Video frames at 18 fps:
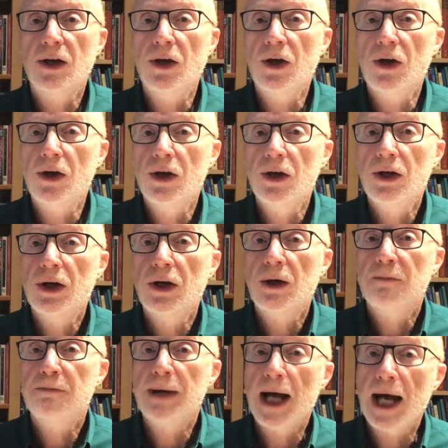a
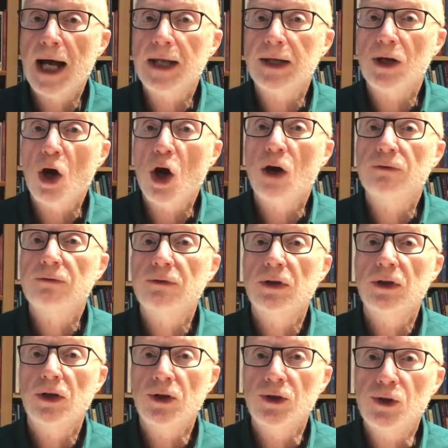part of
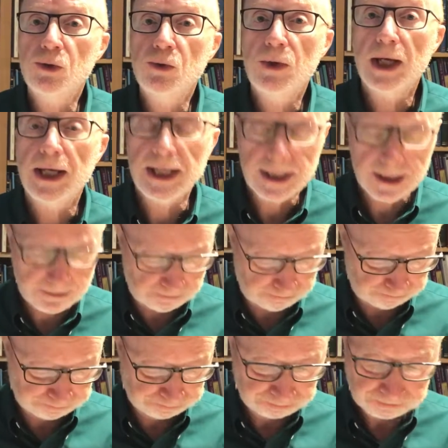
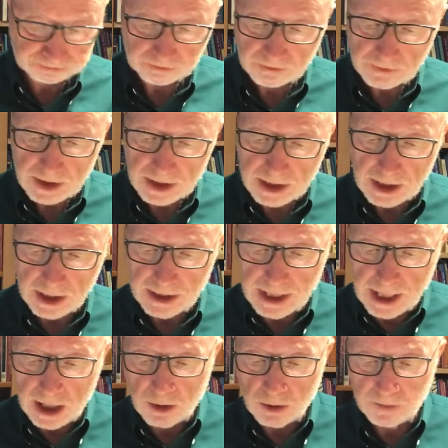Judaism.
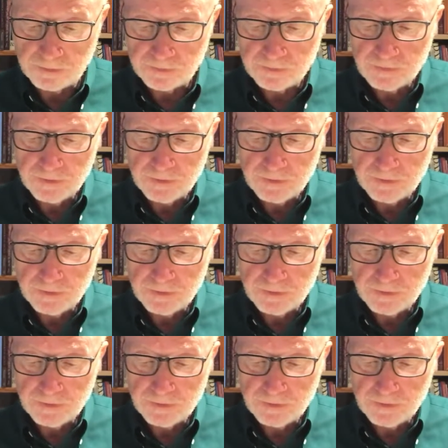Now,